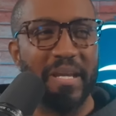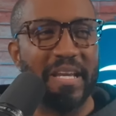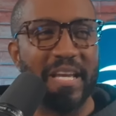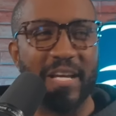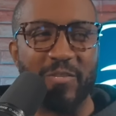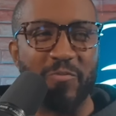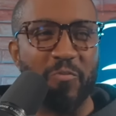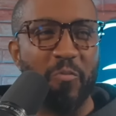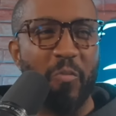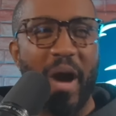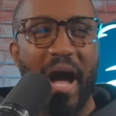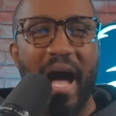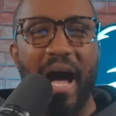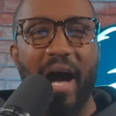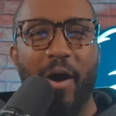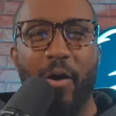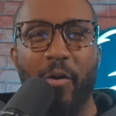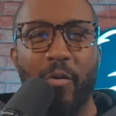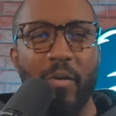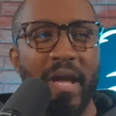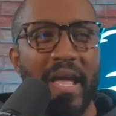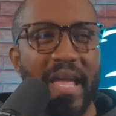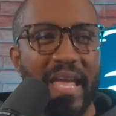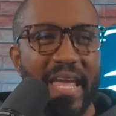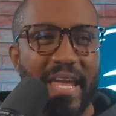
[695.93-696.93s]
because
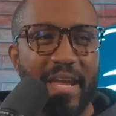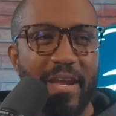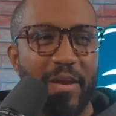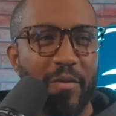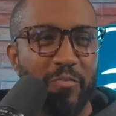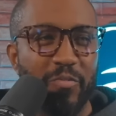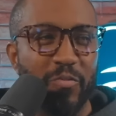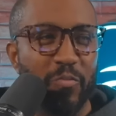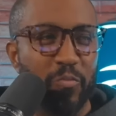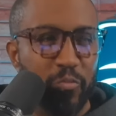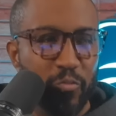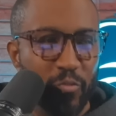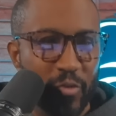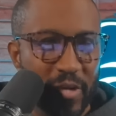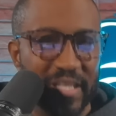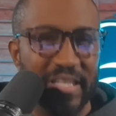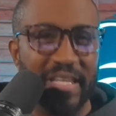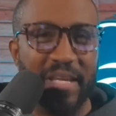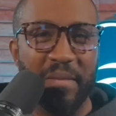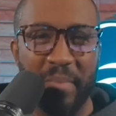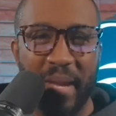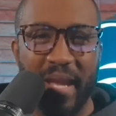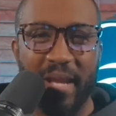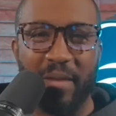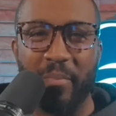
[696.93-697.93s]
while it, it would
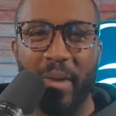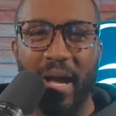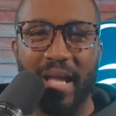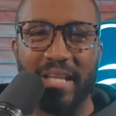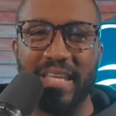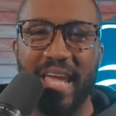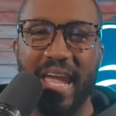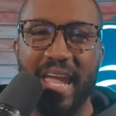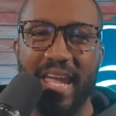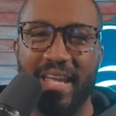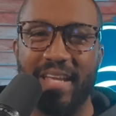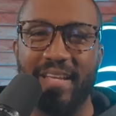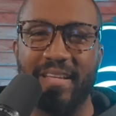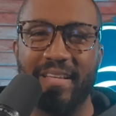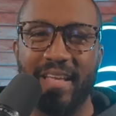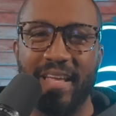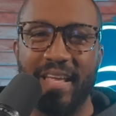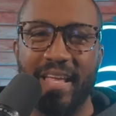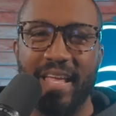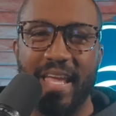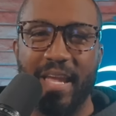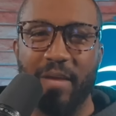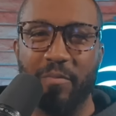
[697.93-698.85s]
really make my day.